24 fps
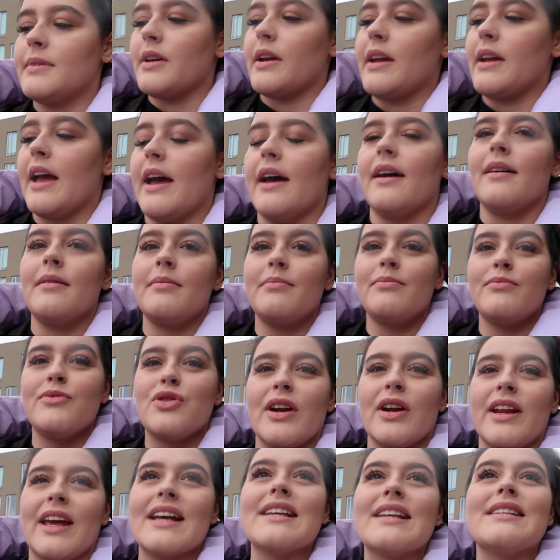So yeah, I'm
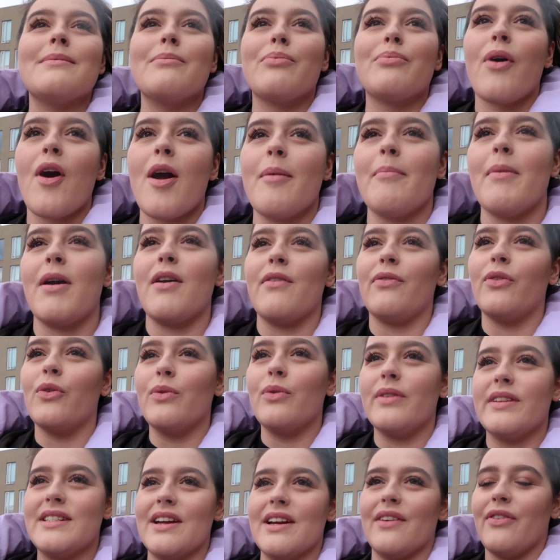trying to get some promo for
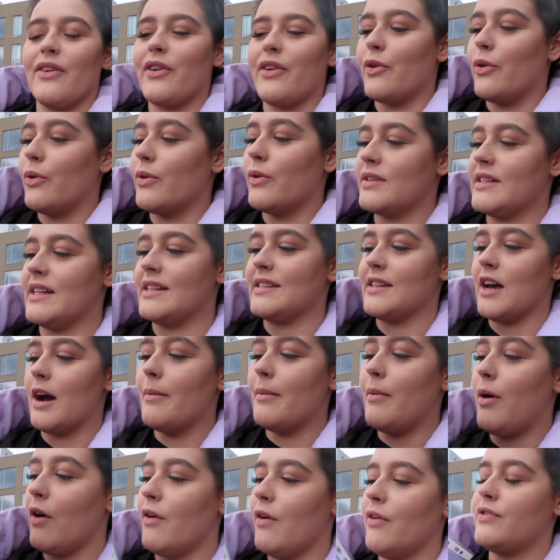all the different courses. So
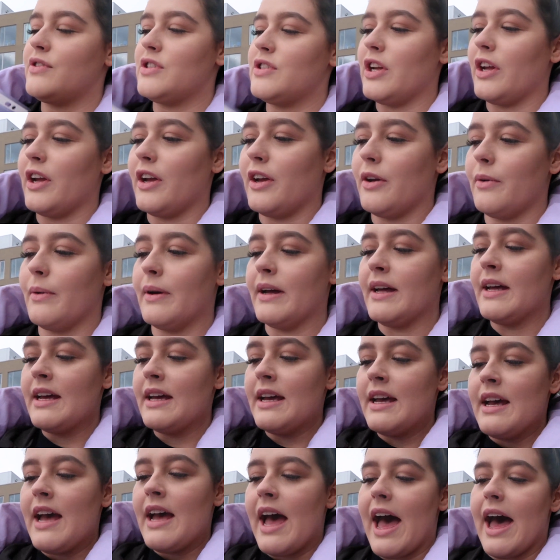I'm off to
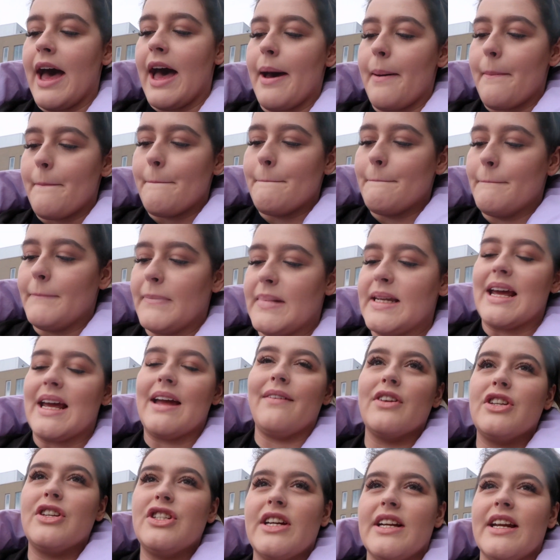um,
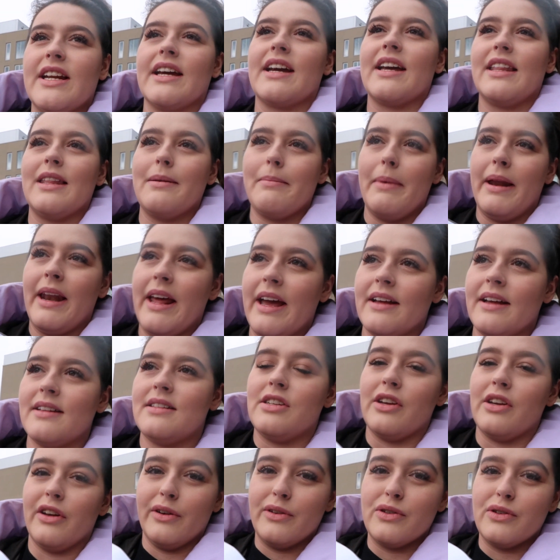David Chiddick at the minute
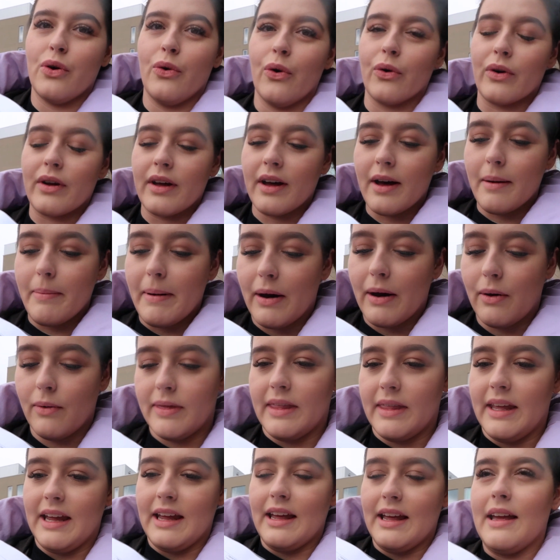to talk
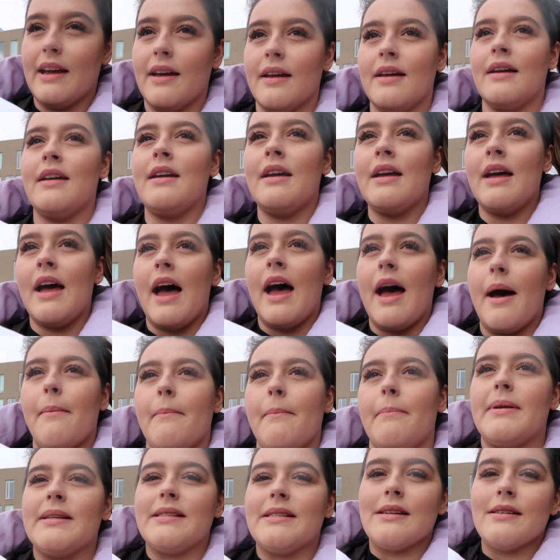about the
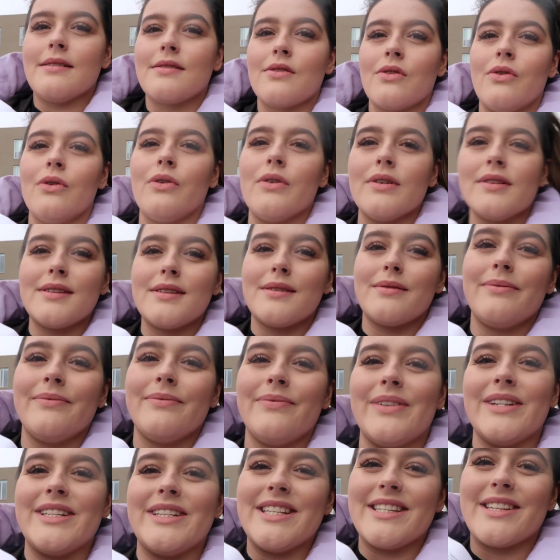um, business course,
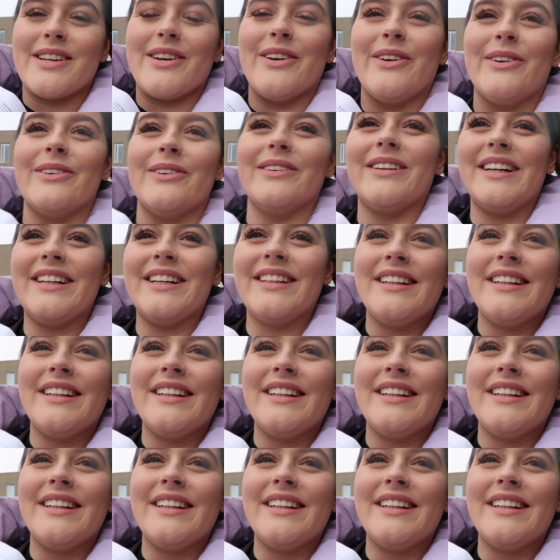which is cool.